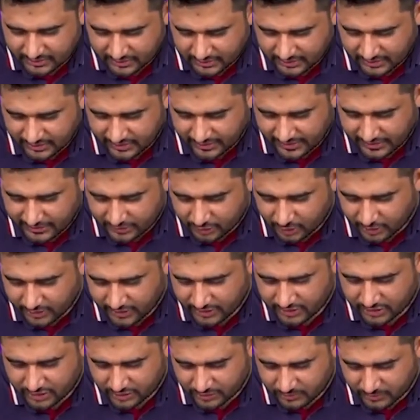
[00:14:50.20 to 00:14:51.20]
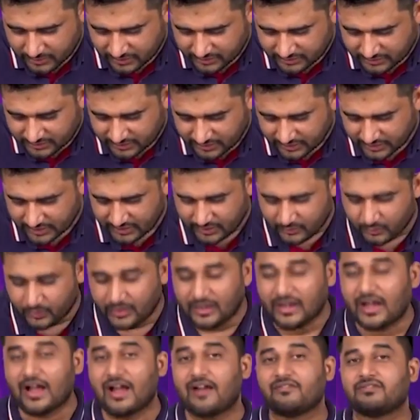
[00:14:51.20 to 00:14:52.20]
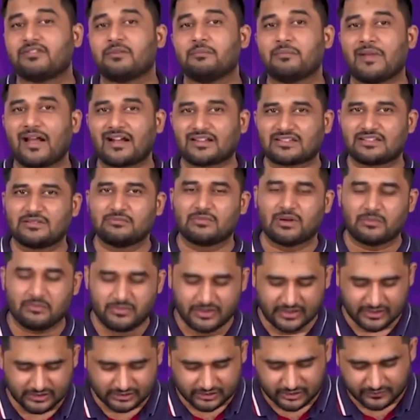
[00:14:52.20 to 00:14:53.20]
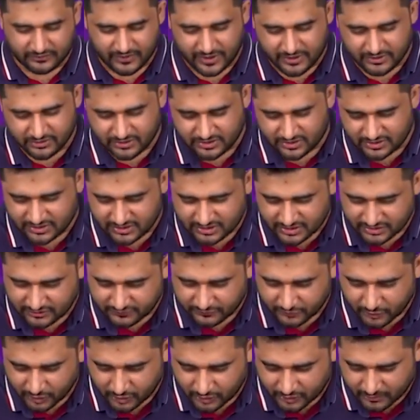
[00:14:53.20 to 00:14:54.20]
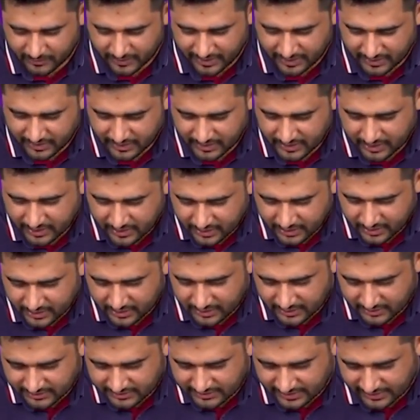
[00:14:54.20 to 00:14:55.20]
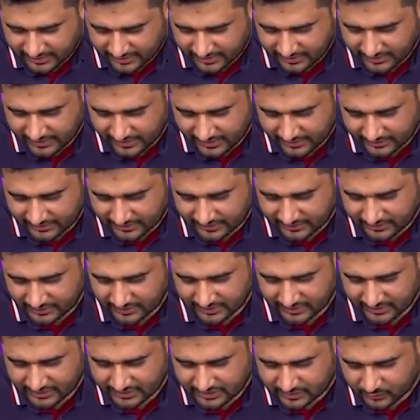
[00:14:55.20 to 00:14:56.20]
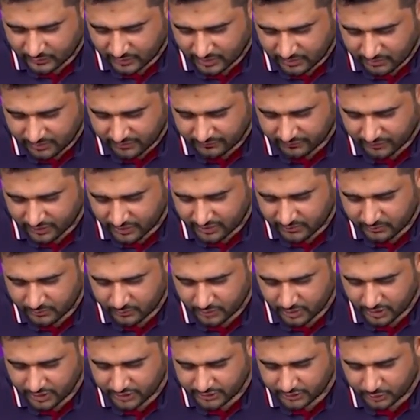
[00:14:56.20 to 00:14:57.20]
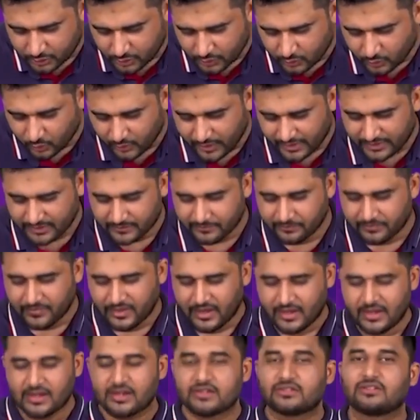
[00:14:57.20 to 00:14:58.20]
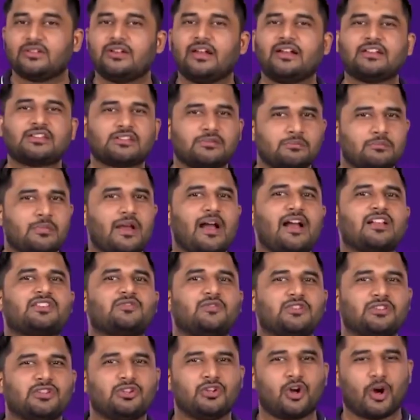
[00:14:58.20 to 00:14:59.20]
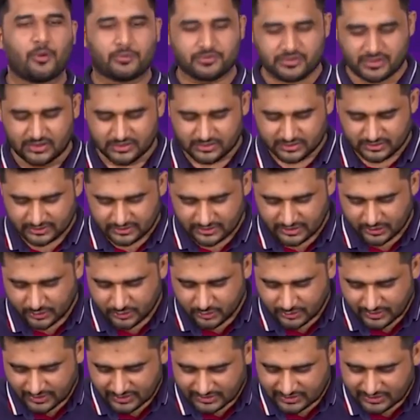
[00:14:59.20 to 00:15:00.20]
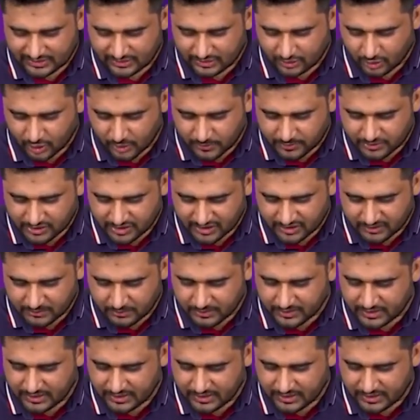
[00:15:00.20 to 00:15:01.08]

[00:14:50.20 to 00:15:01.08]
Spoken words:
the correct order should be third will have the maximum heat of hydrogenation, followed by second, and then the least will be for molecule 1. So let's match with the options. Now you can see in option